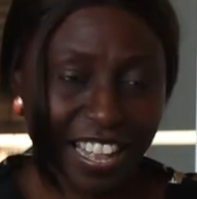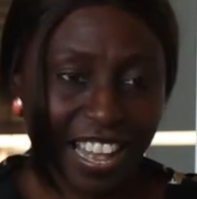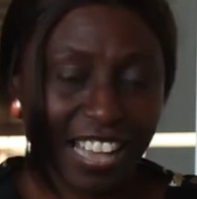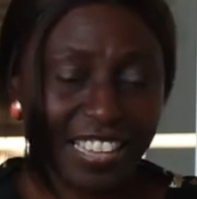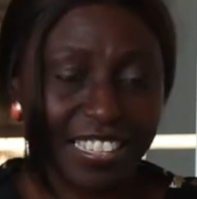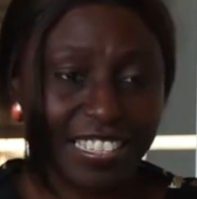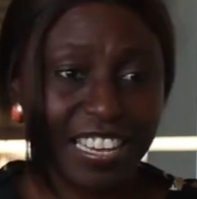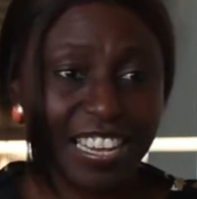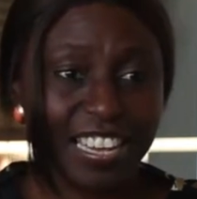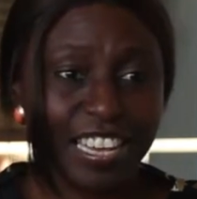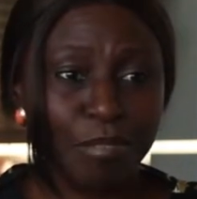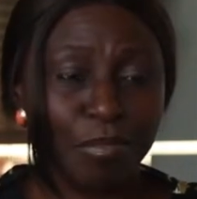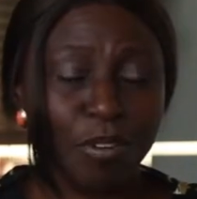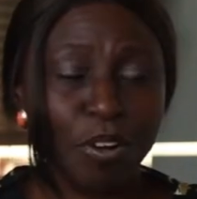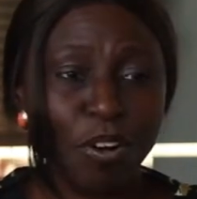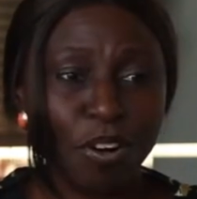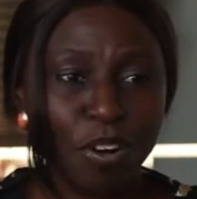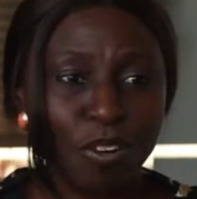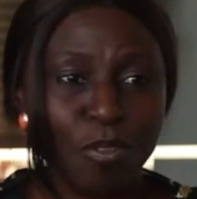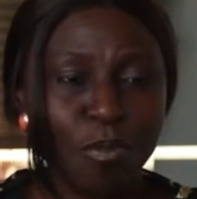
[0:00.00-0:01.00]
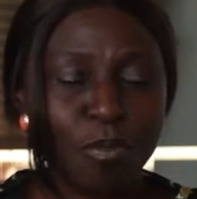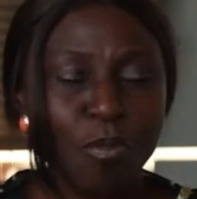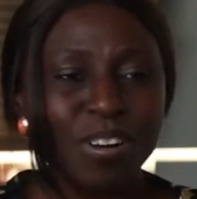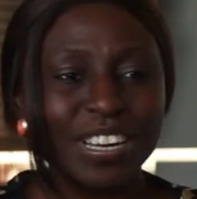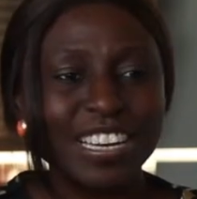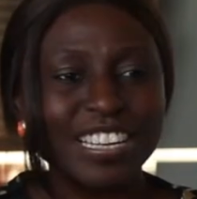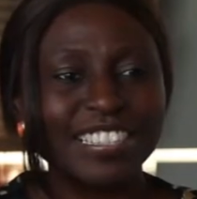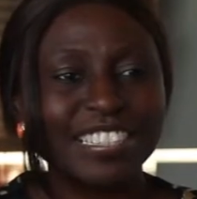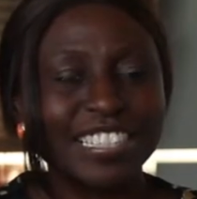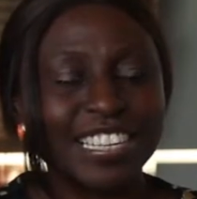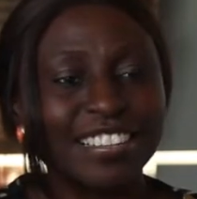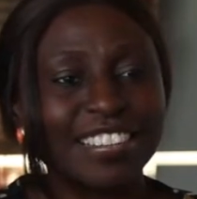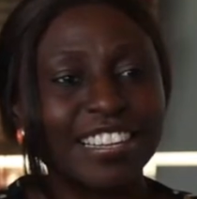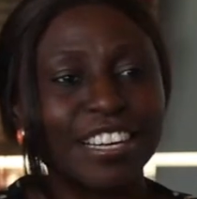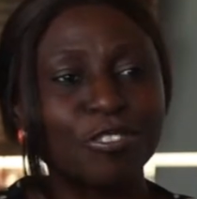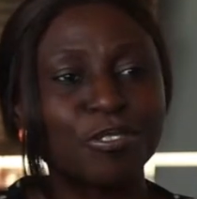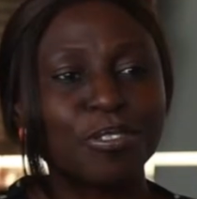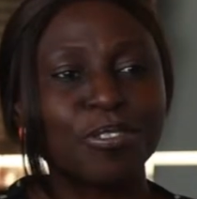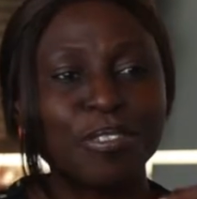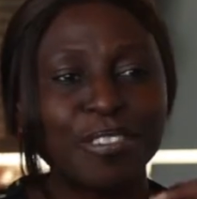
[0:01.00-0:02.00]
asking Him, God, what is it
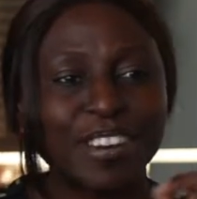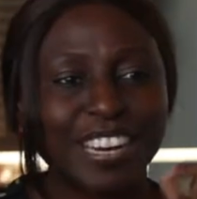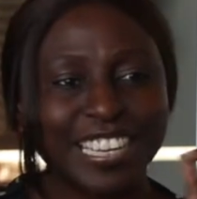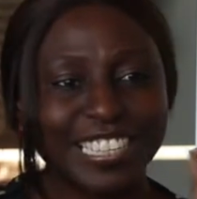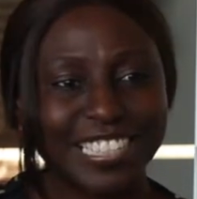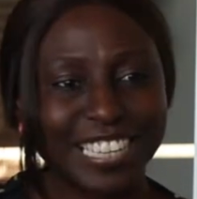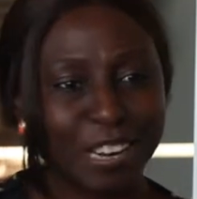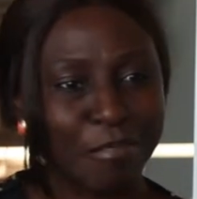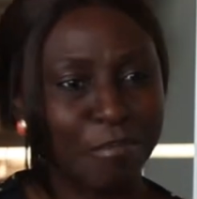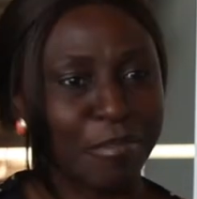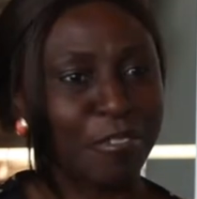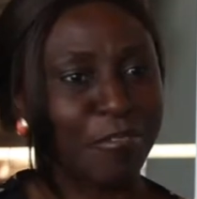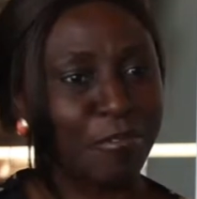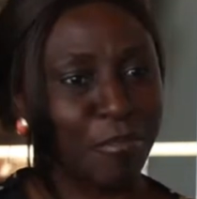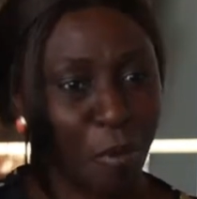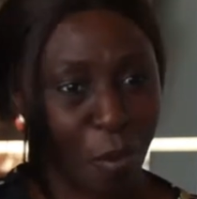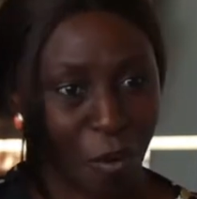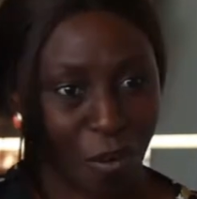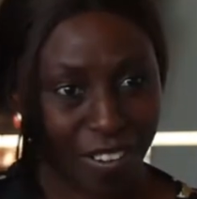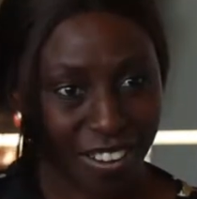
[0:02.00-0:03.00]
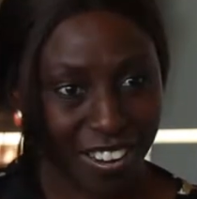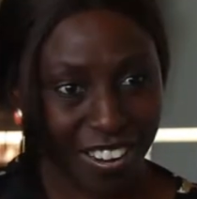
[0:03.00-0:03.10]
that you created me for?